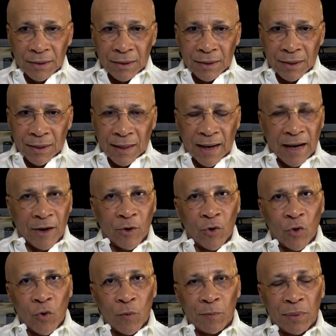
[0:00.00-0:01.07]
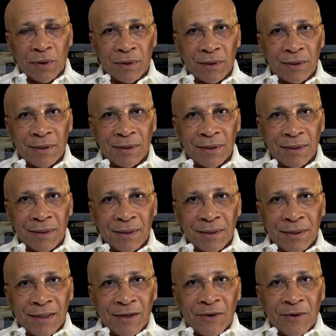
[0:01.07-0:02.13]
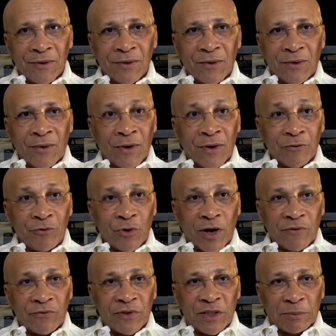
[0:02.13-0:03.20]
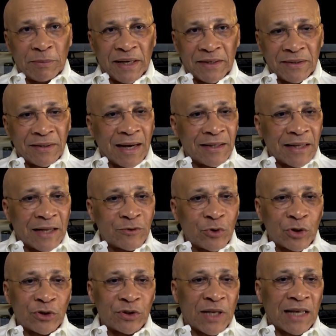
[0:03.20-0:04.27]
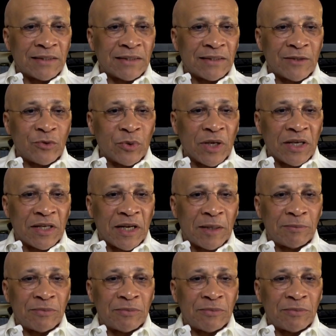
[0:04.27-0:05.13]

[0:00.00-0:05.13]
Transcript: I hope all of you are feeling better. I took a glimpse.